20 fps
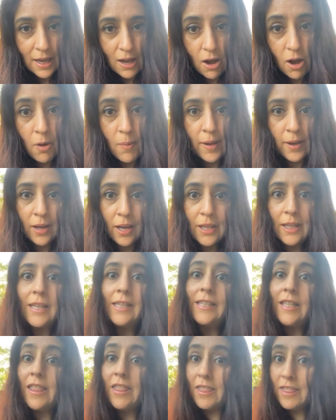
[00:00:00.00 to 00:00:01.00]
Oh my
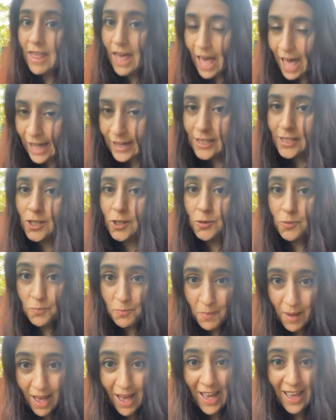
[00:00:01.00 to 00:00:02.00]
goodness, that's
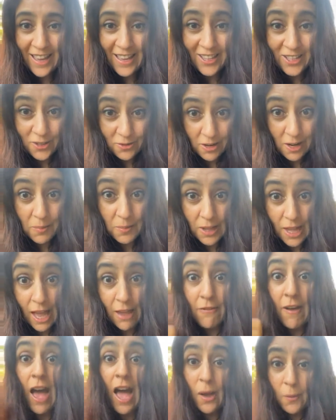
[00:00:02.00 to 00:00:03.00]
my dream
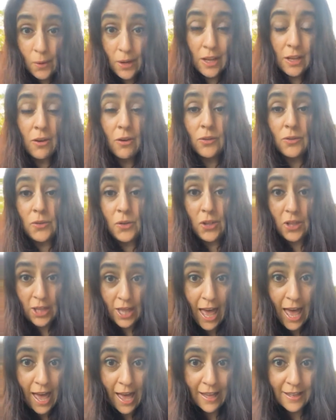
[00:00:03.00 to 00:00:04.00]
life. I want to go to
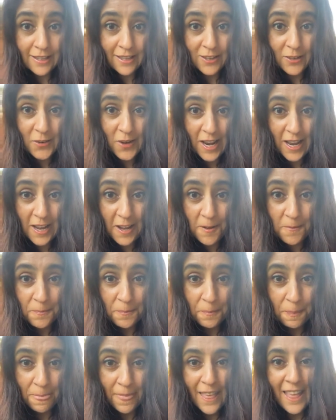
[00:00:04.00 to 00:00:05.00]
that, right?
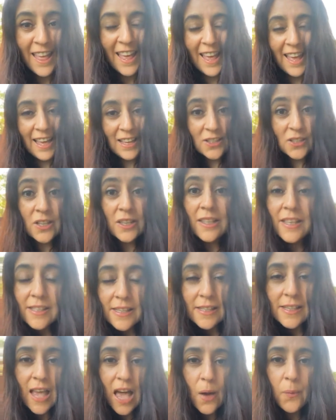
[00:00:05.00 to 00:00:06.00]
So this
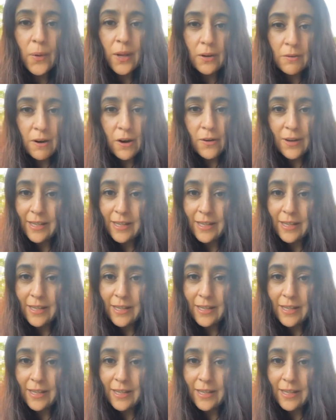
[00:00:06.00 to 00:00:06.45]
is how we grow.